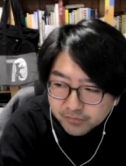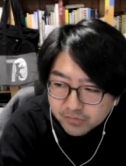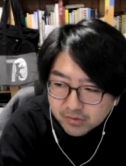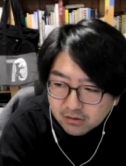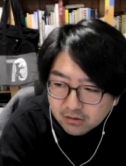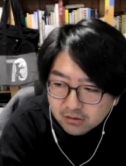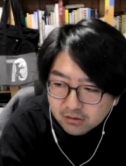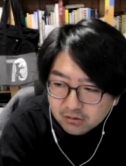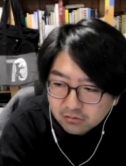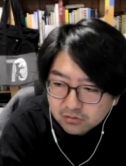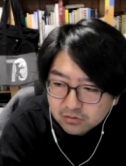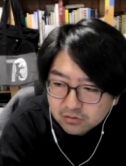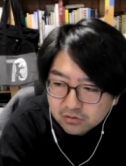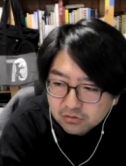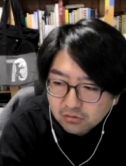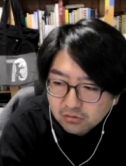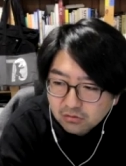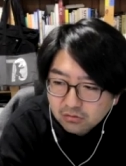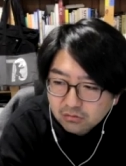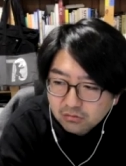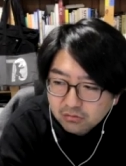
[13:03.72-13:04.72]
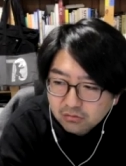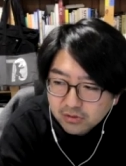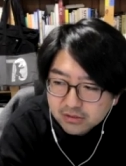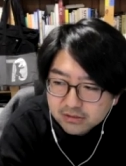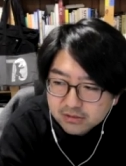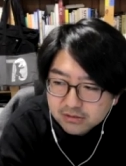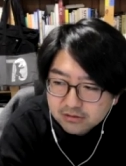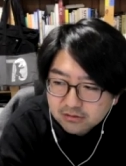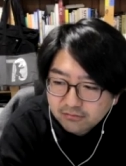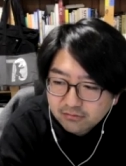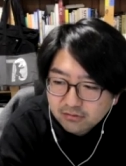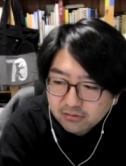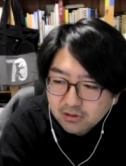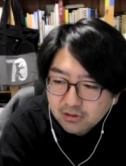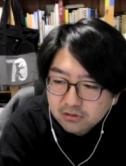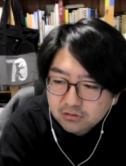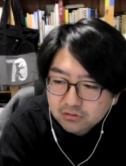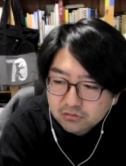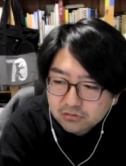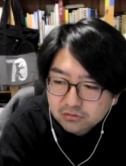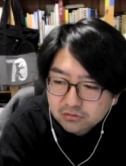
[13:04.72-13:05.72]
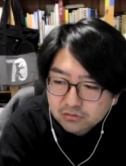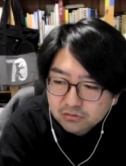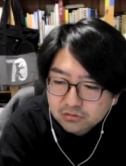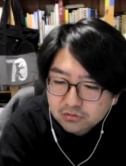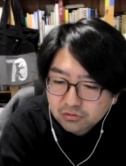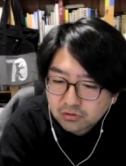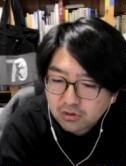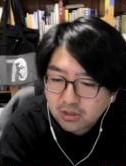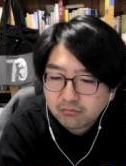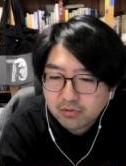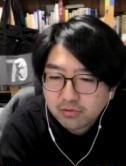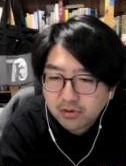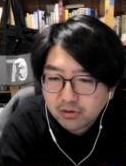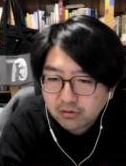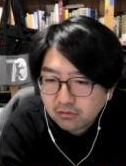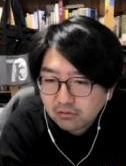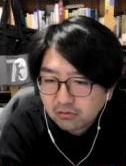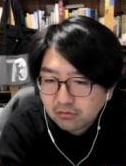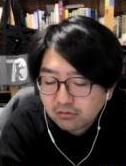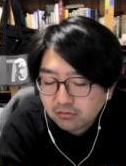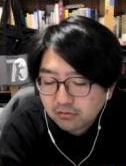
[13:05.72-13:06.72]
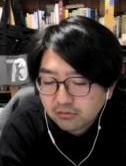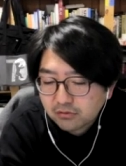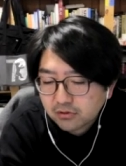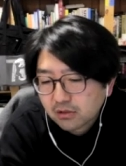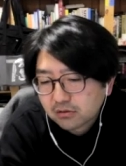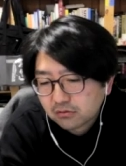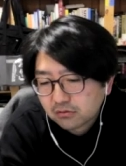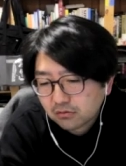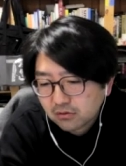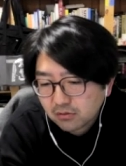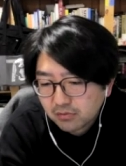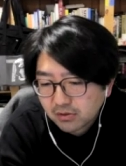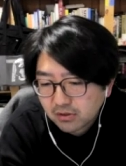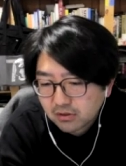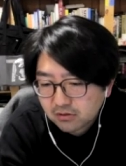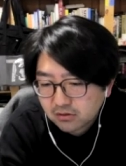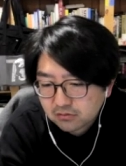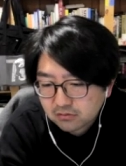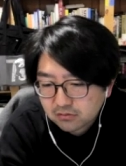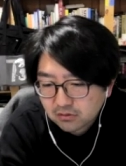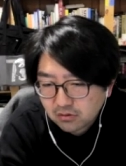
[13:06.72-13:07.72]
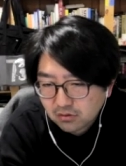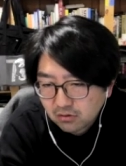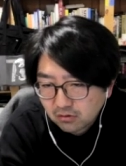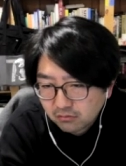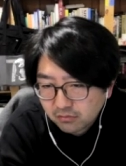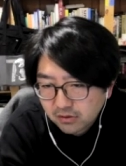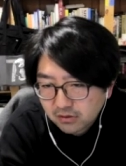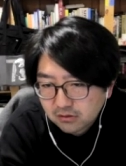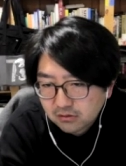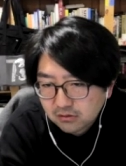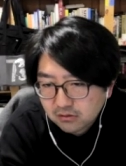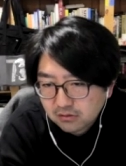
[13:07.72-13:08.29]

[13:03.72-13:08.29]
Also, it's difficult to travel, not only because of the COVID,